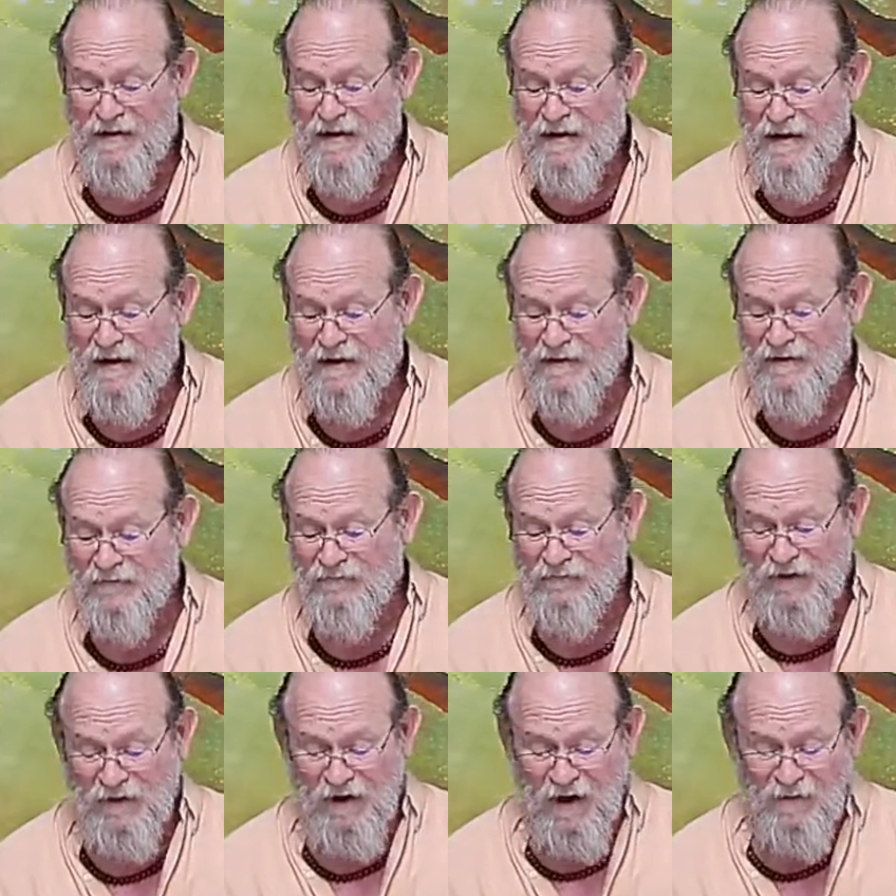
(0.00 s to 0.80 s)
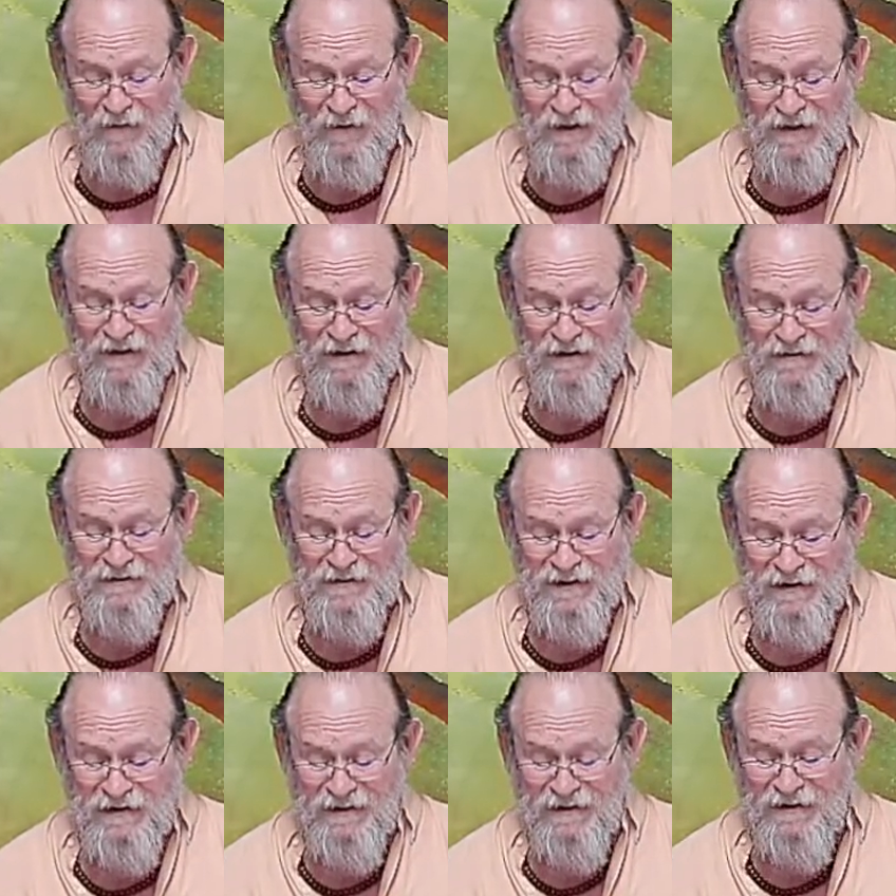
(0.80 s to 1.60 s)
and the phenomena
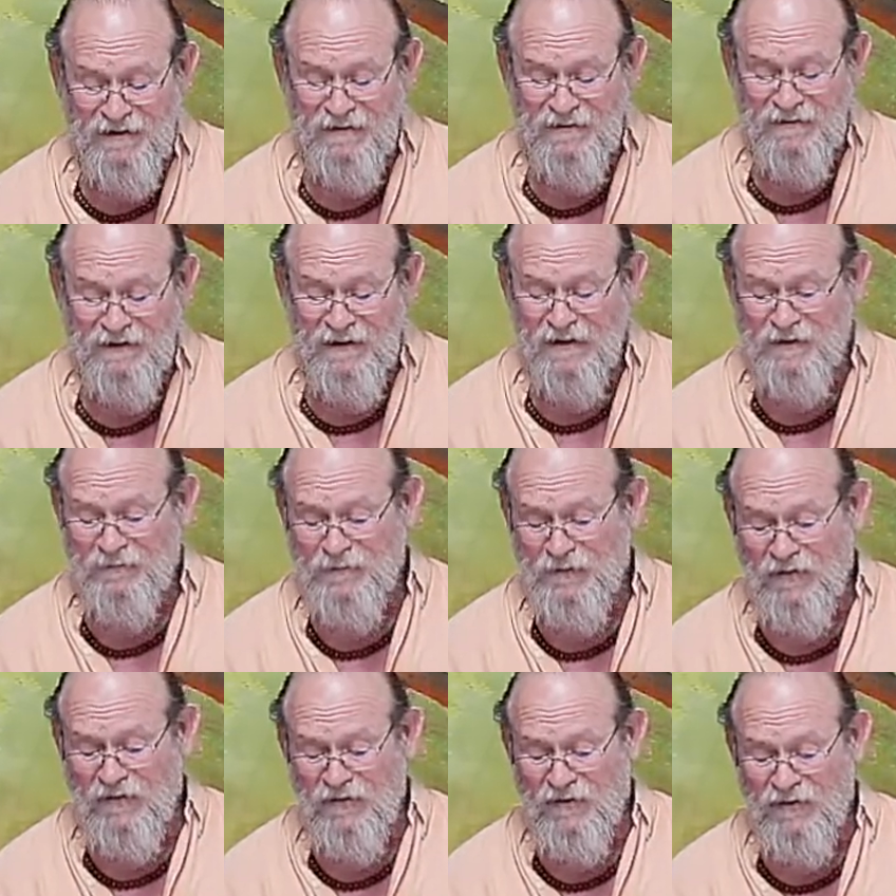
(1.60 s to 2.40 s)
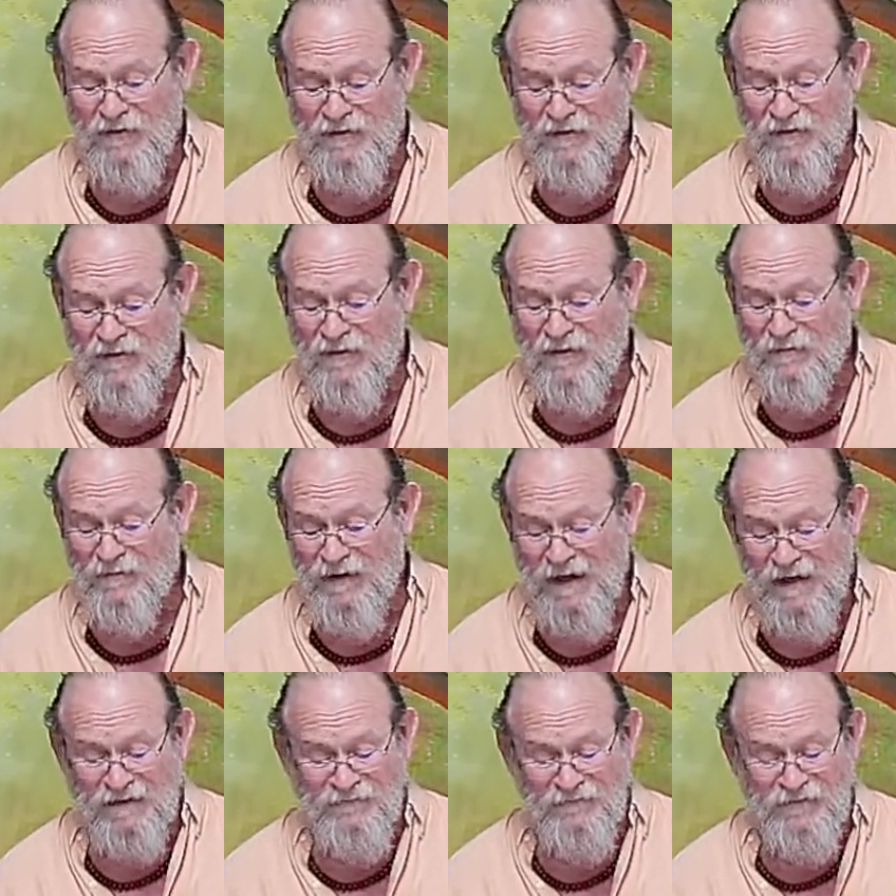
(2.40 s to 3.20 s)
attendant thereupon are
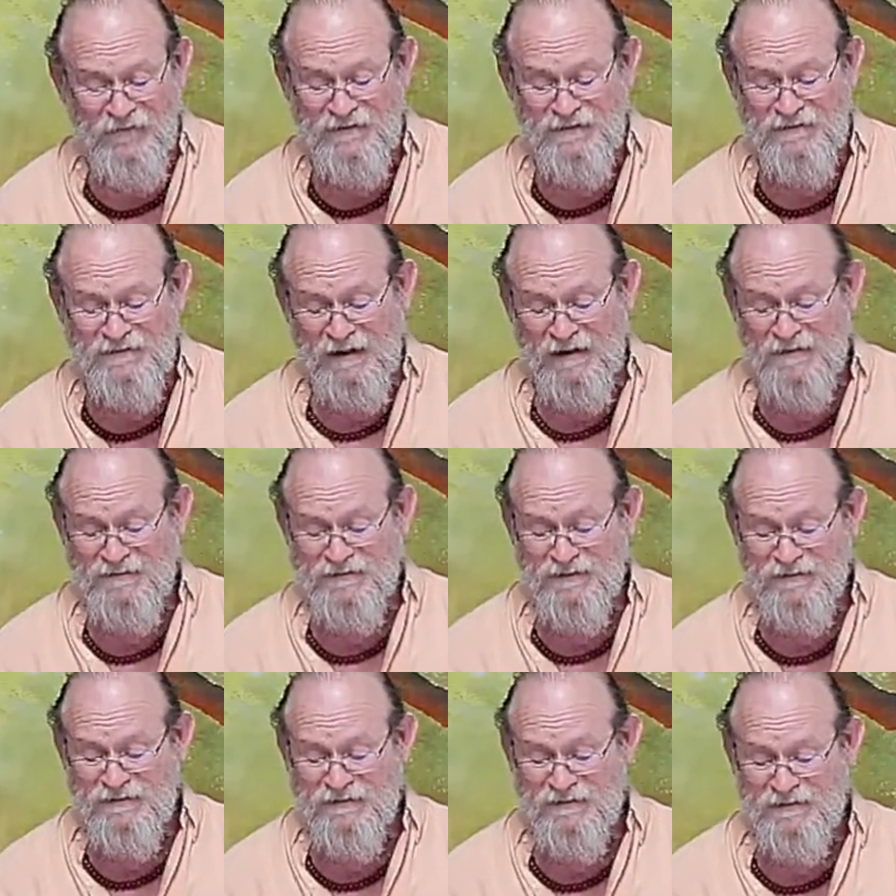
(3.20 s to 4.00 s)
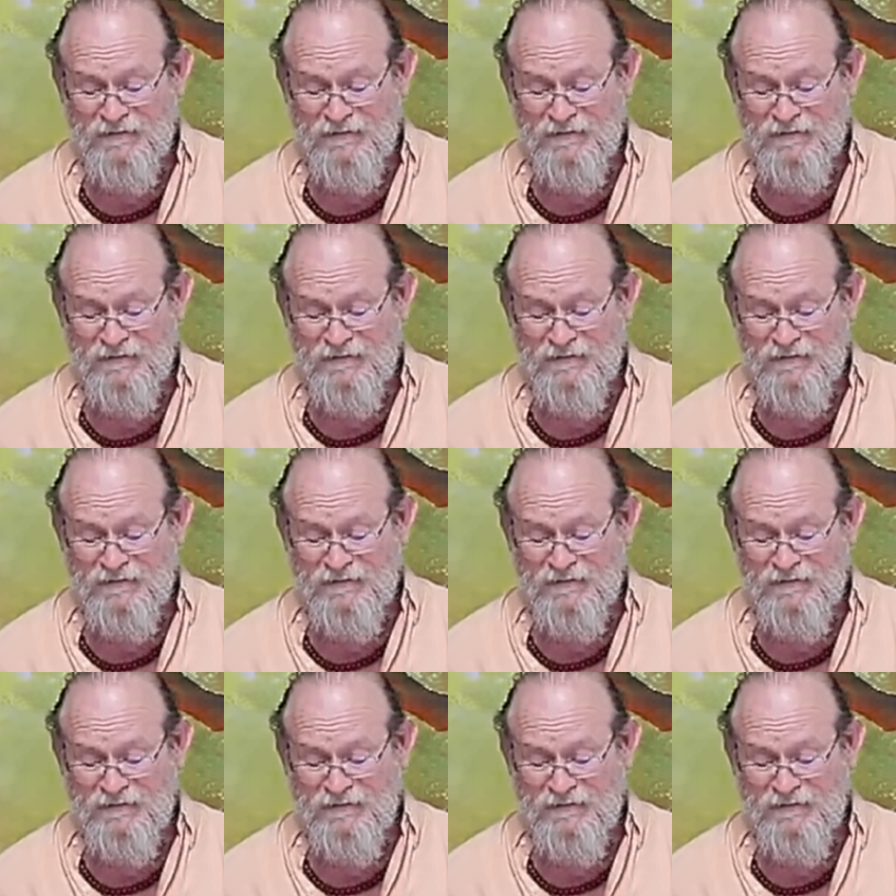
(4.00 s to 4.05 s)
manifestations of the